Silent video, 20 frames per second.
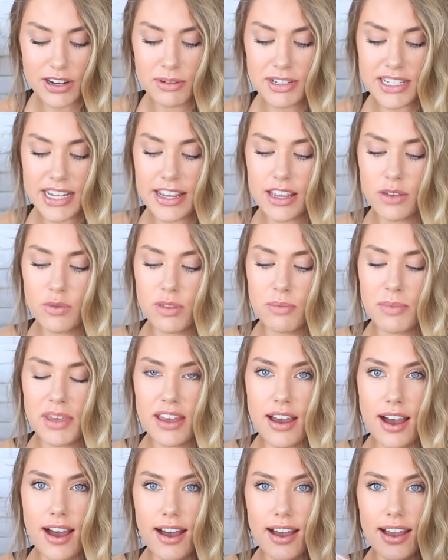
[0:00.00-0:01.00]
going to be taking with
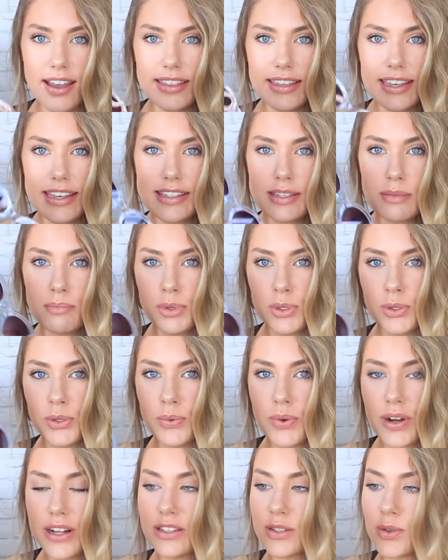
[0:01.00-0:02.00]
me are these
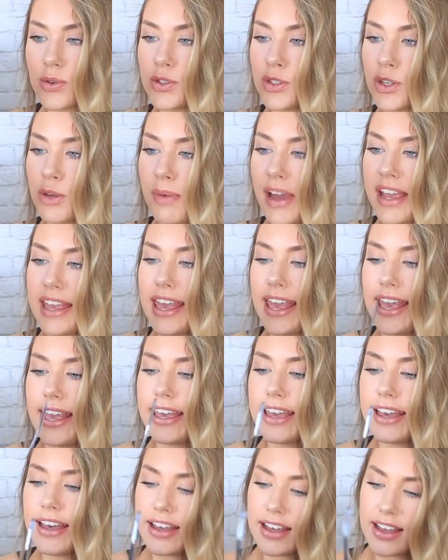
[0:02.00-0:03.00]
blue ones also by
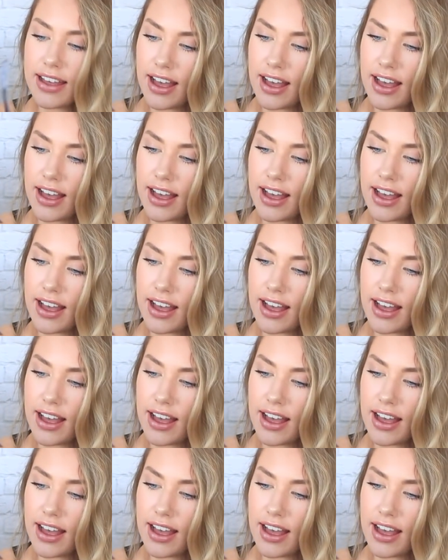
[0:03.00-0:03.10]
Quay.